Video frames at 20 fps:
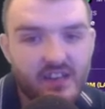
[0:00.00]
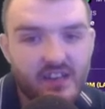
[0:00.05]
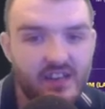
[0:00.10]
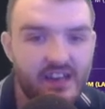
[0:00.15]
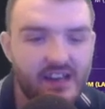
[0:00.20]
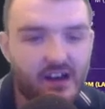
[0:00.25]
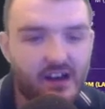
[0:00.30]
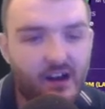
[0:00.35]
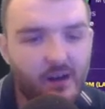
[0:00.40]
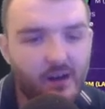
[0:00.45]

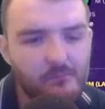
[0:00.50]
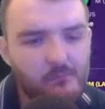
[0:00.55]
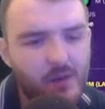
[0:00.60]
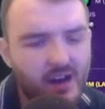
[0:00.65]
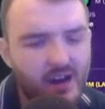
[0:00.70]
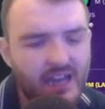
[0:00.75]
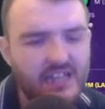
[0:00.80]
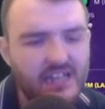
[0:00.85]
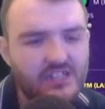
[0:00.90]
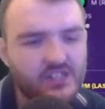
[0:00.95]
I
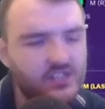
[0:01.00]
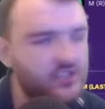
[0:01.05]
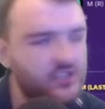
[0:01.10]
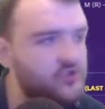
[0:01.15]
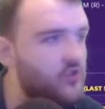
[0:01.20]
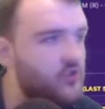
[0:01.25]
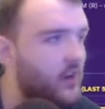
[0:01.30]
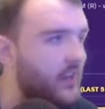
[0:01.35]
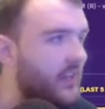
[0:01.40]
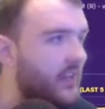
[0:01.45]
might just
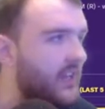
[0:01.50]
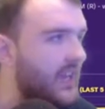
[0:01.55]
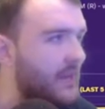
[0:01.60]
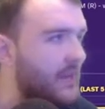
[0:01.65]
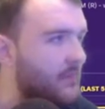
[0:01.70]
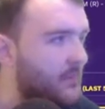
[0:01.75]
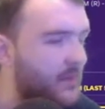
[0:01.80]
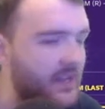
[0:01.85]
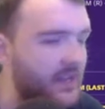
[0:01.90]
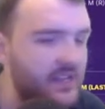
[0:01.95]
try and
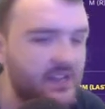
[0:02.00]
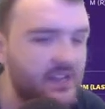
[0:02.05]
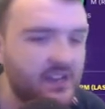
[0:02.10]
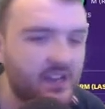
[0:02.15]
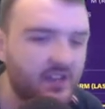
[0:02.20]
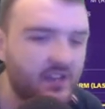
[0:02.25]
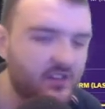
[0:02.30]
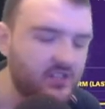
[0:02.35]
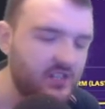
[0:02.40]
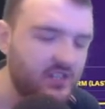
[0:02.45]
keep him in
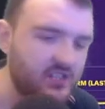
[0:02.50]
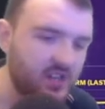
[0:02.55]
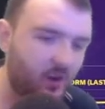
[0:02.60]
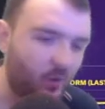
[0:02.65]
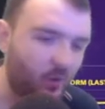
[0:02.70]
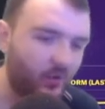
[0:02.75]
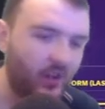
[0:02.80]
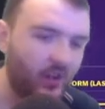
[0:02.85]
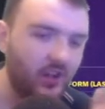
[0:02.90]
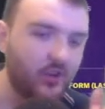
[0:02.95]
because I
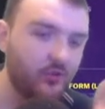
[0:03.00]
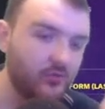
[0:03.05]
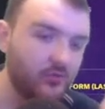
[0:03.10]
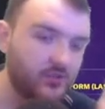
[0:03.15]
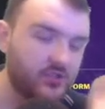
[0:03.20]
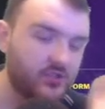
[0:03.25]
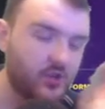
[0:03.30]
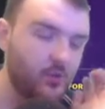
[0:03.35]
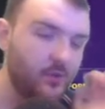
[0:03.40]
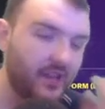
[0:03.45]
don't want to lose
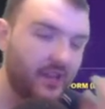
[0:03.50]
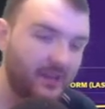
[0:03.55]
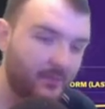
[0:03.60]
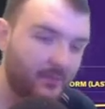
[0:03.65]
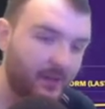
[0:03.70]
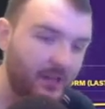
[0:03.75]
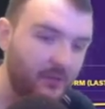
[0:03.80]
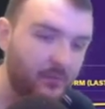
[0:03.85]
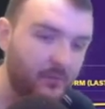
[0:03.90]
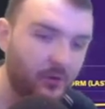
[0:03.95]
too many
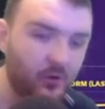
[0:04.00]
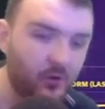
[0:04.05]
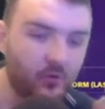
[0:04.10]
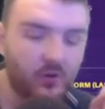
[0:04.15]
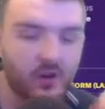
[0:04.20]
people.